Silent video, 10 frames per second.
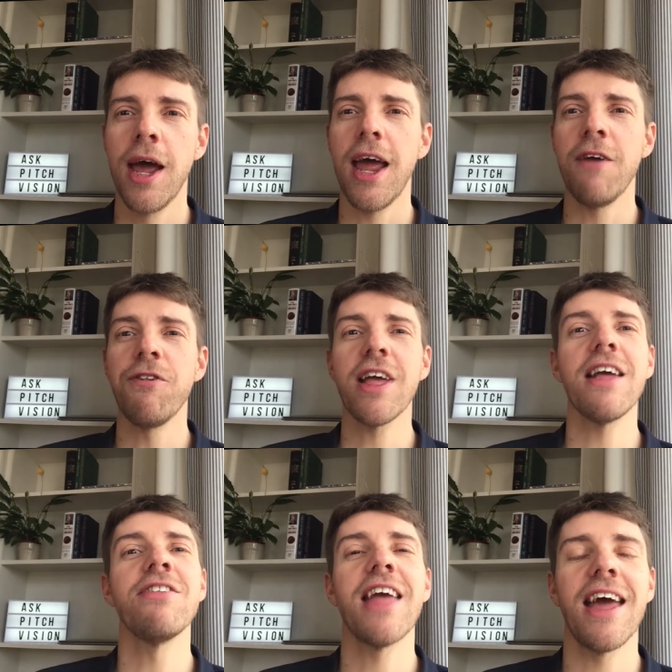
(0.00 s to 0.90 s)
If it
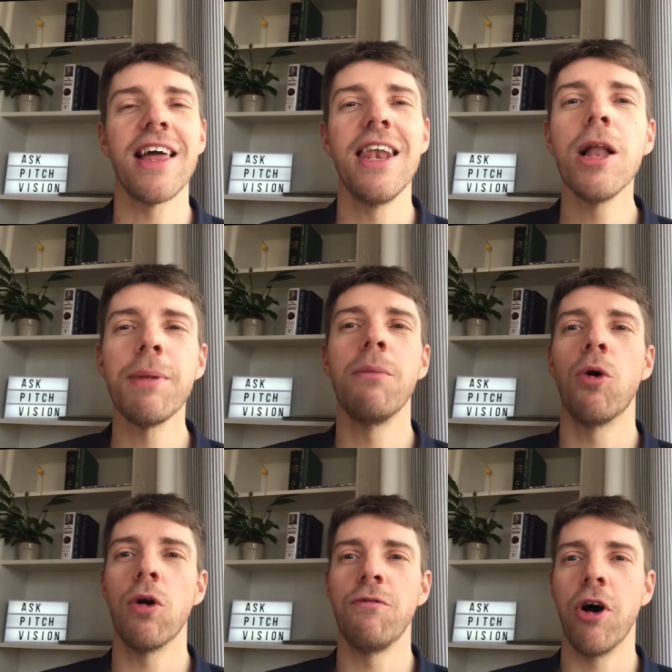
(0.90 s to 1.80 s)
gets getting a little bit
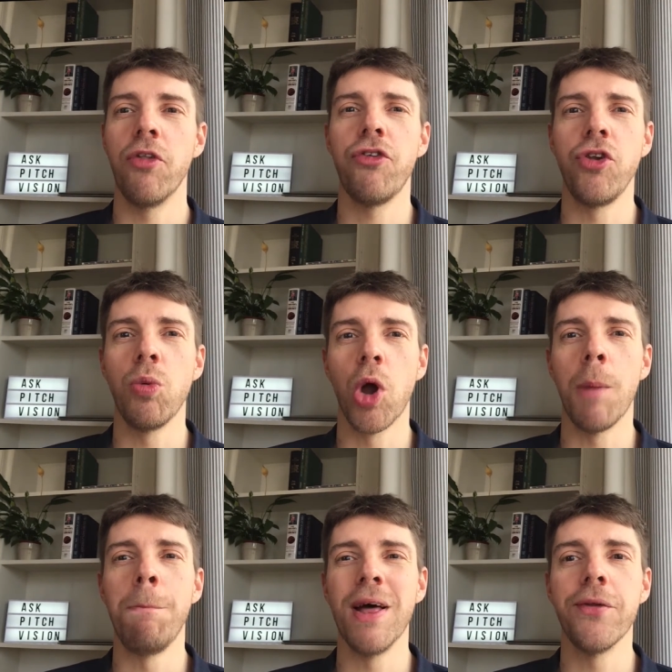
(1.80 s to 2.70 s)
more advanced and you want to
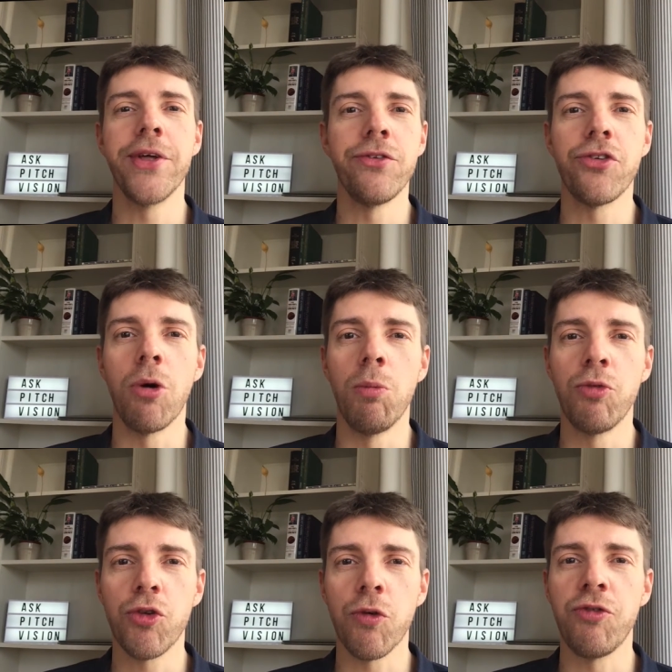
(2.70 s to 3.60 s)
build in some
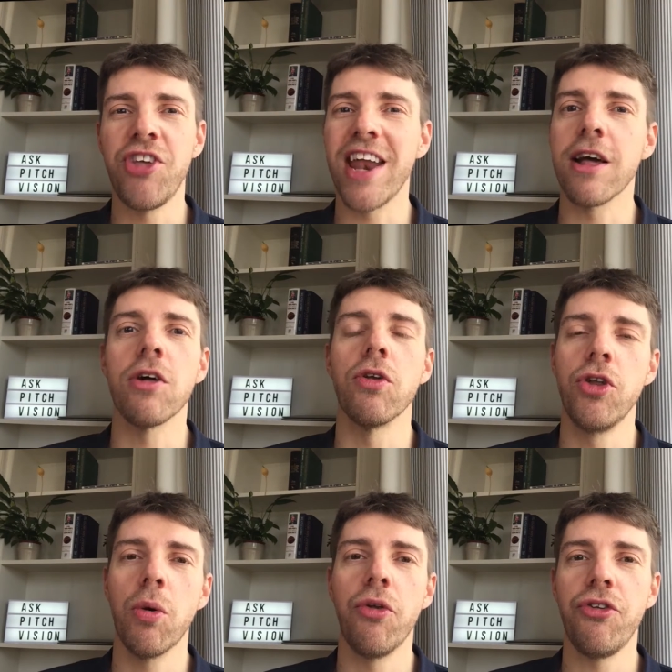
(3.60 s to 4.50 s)
sort of technical
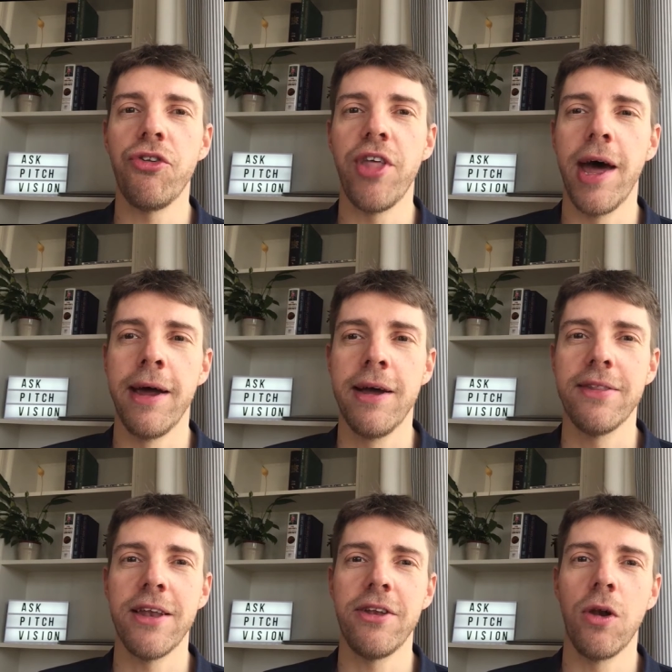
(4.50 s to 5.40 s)
nuances there,
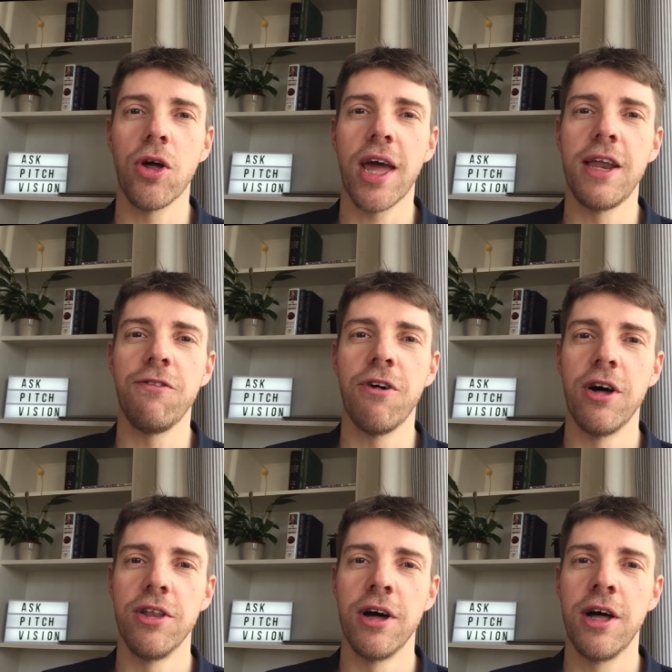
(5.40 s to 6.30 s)
then don't look any
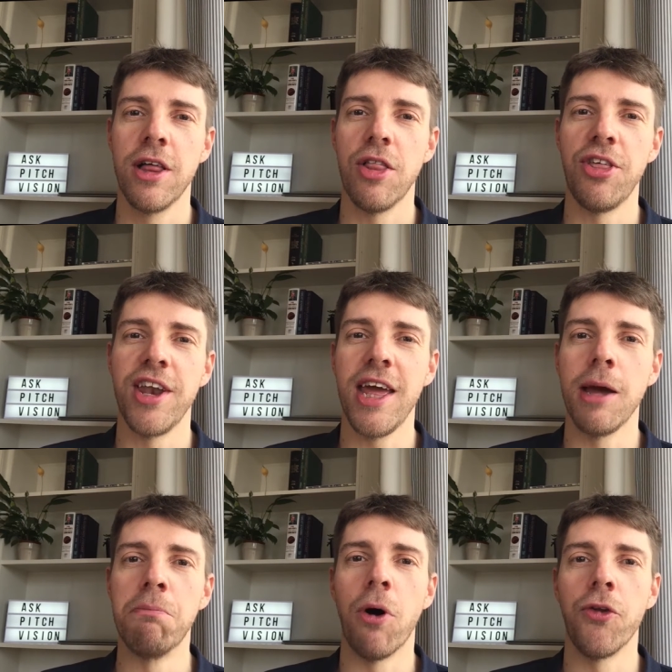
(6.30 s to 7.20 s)
further than Ian
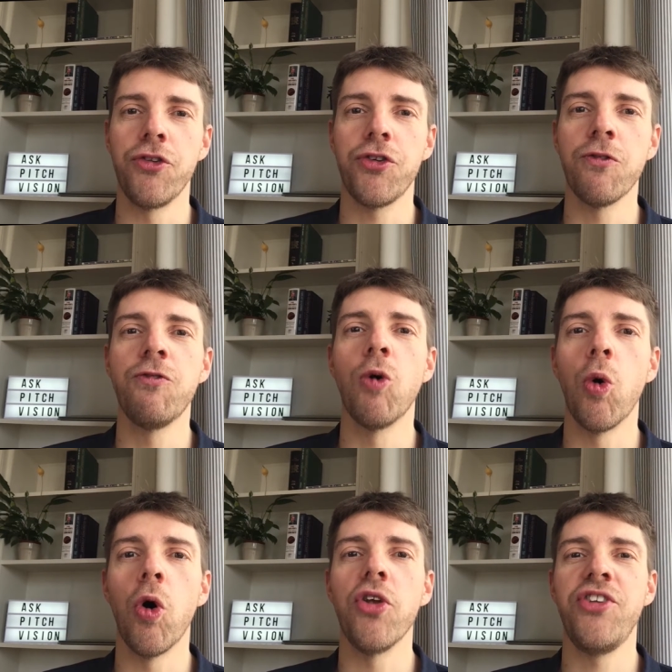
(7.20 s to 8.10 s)
Pont's
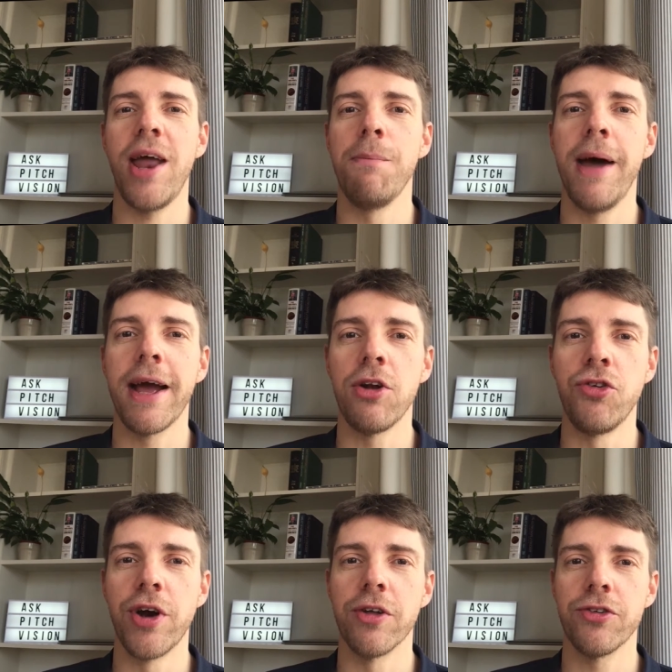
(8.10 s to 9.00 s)
4 tent peg
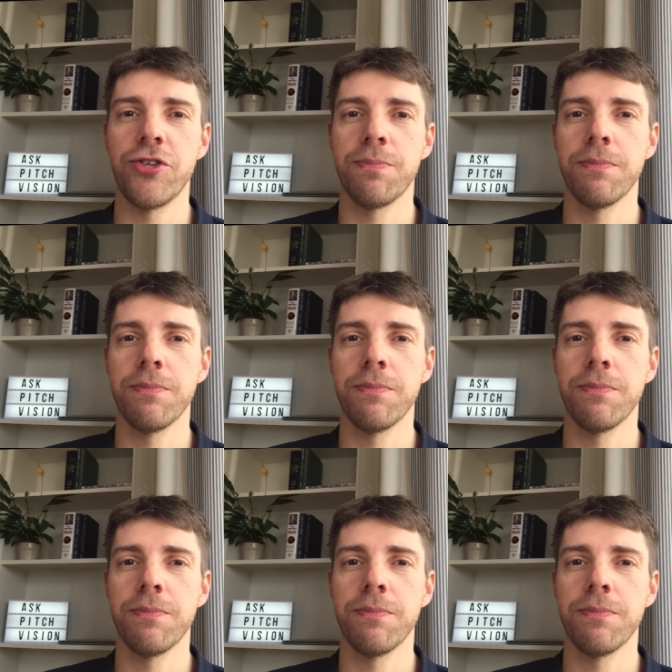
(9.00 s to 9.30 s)
drills.